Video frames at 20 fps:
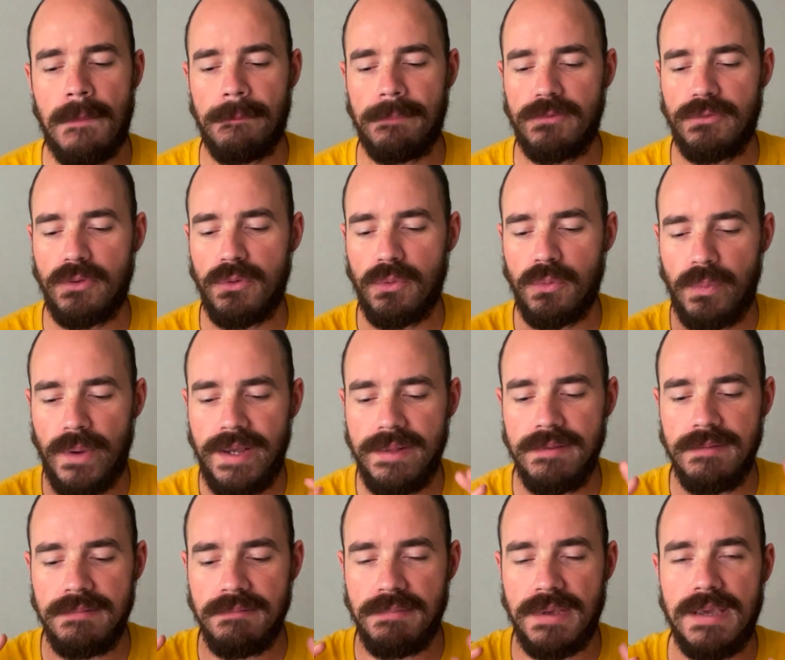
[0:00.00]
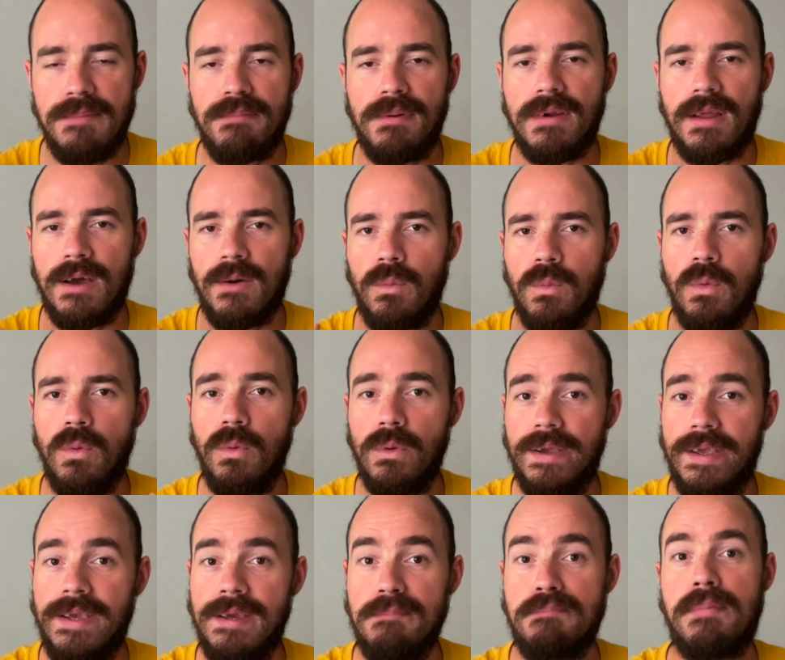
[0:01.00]
So when people are
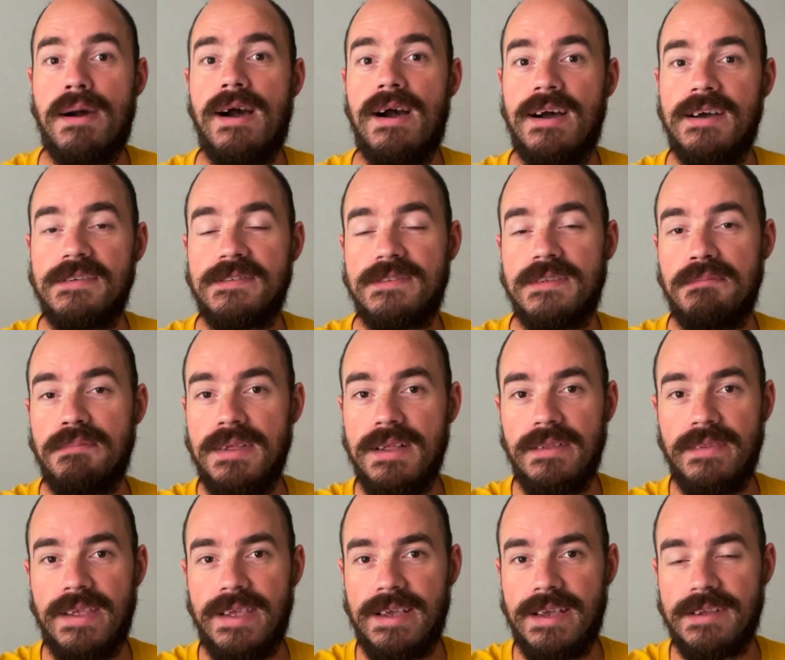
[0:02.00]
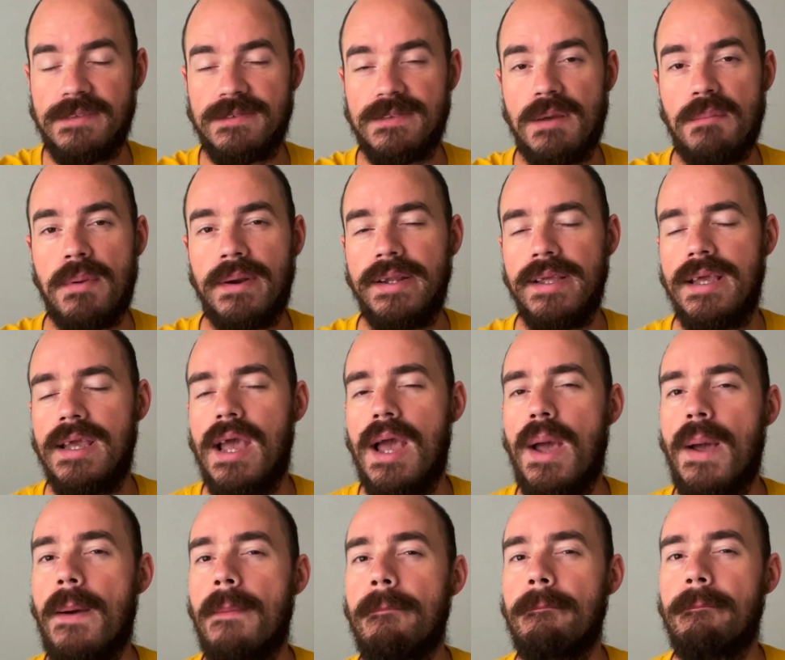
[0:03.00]
walking past a building and somebody
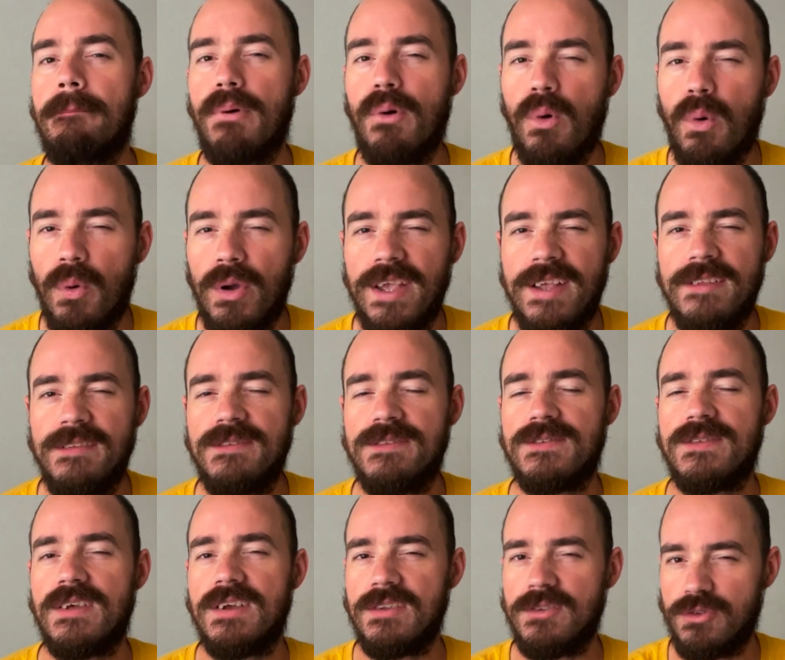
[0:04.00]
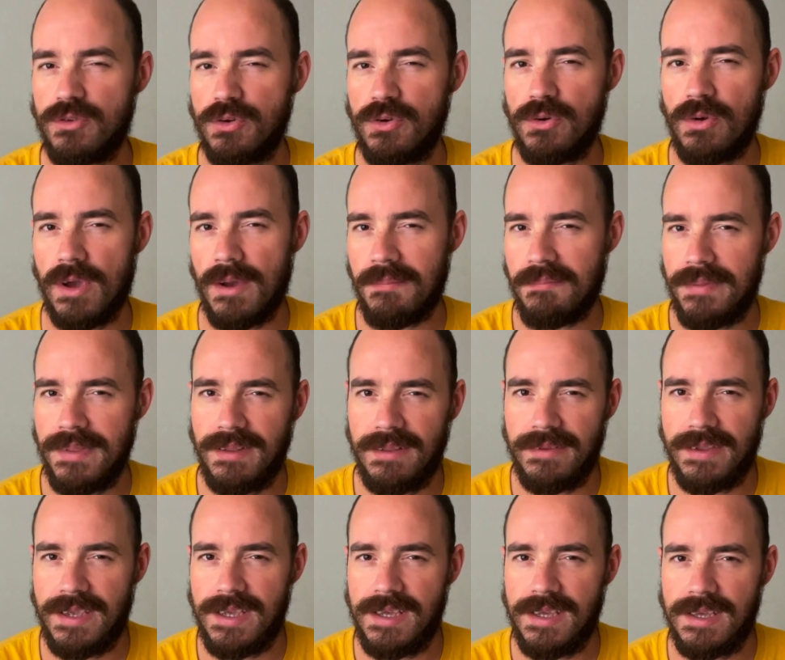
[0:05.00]
points to a
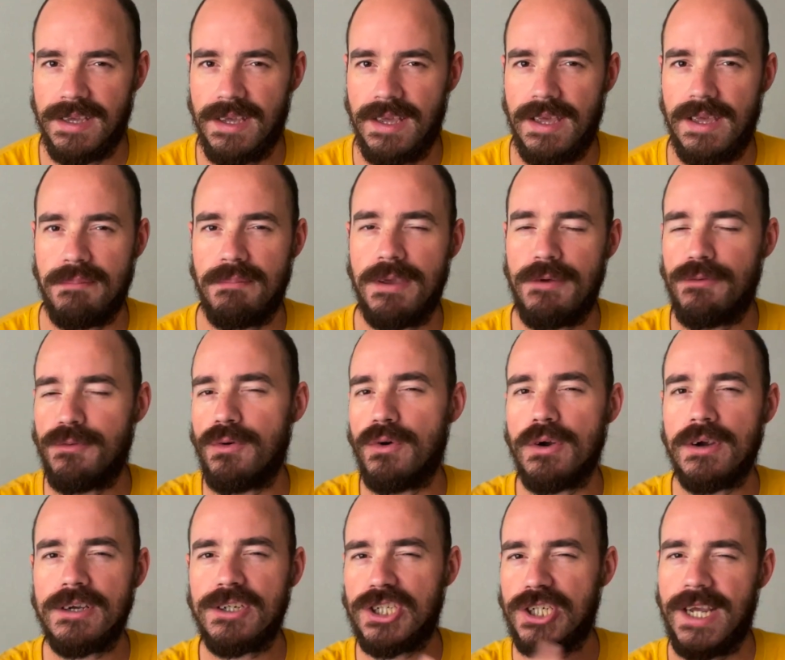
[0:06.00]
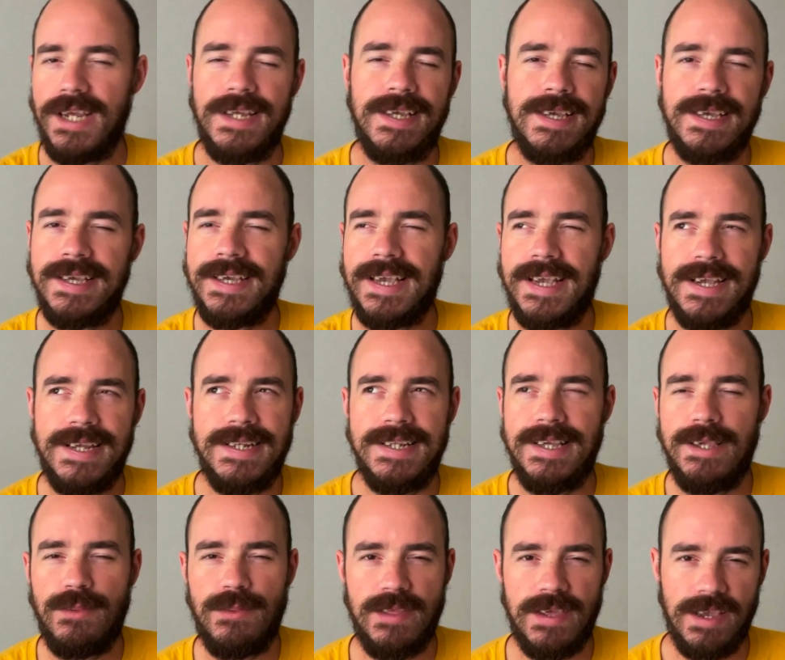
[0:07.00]
building, before checking
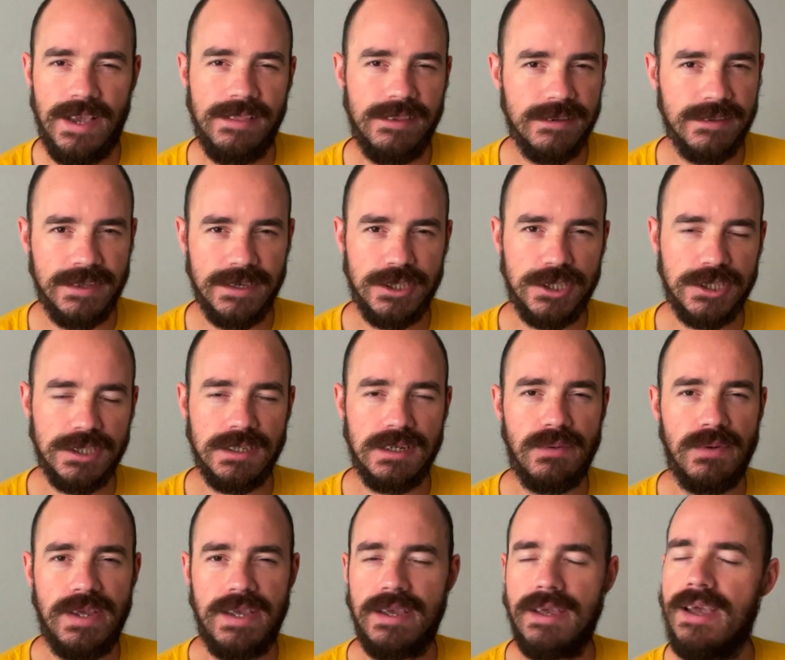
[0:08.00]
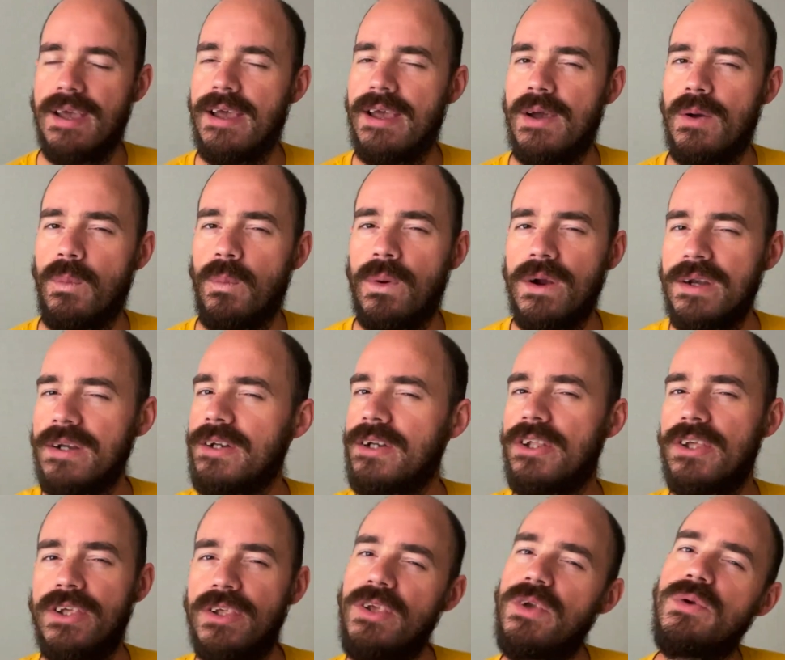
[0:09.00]
anything in the dictionary, what
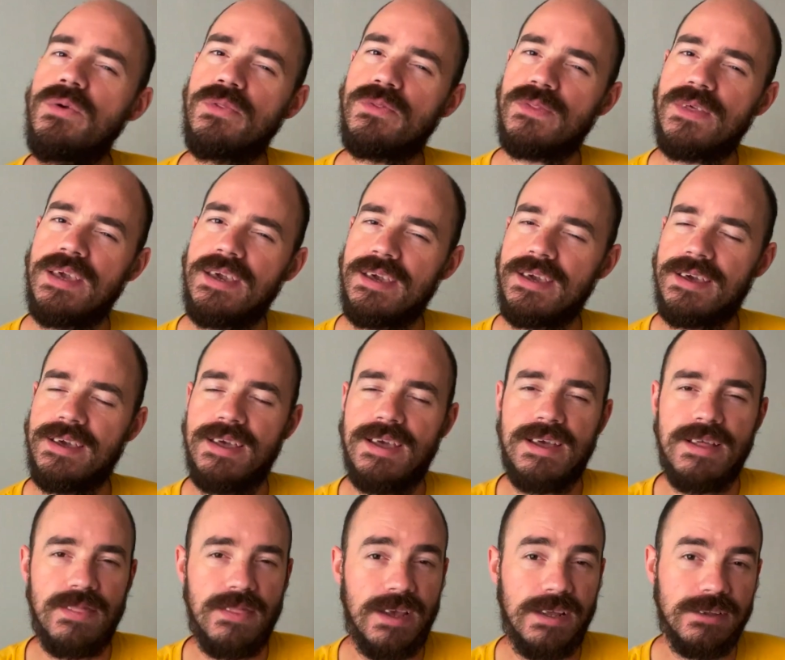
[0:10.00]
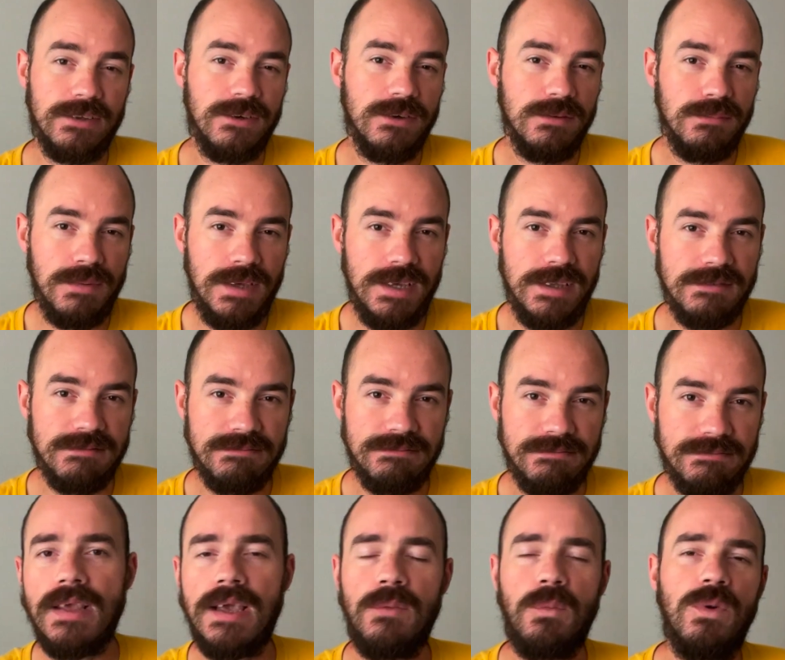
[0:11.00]
do you think that could mean?
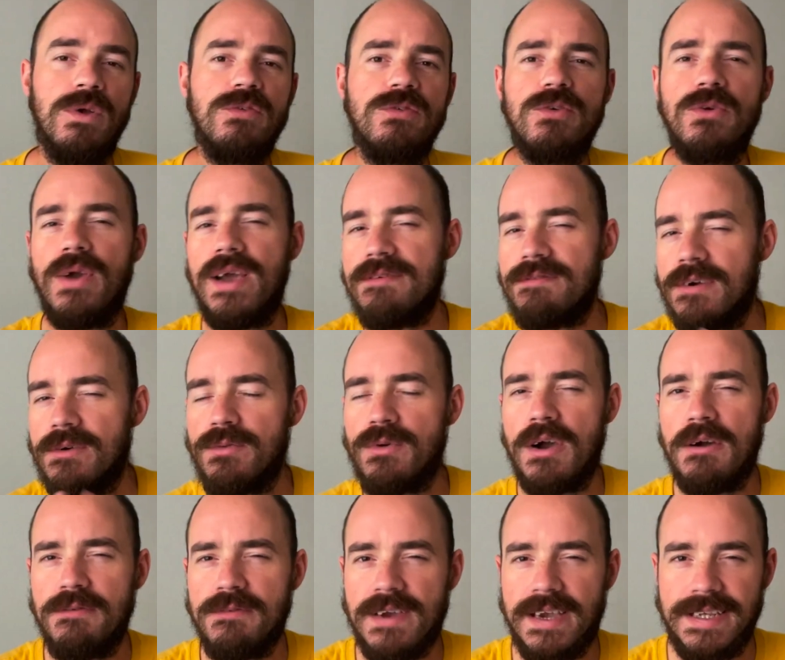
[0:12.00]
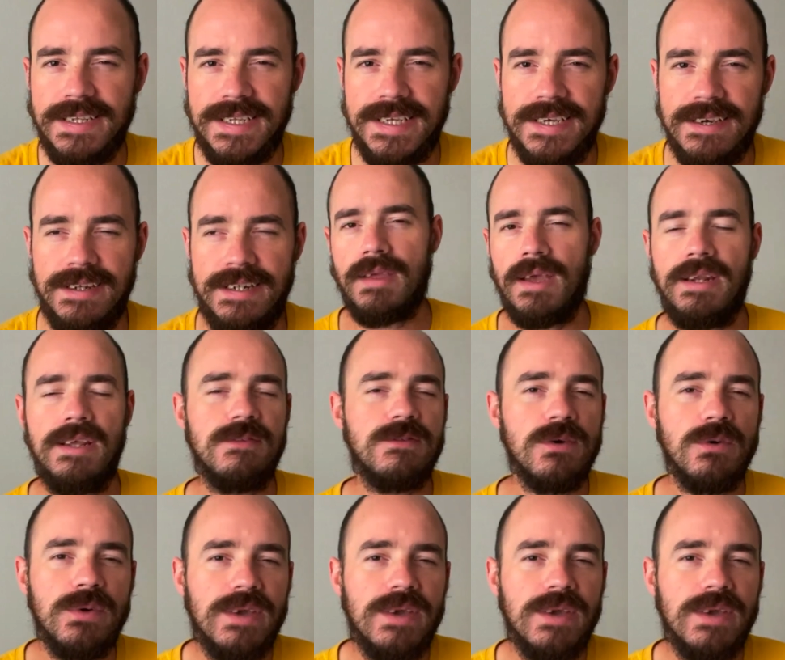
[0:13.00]
And once you have a rough idea, and it's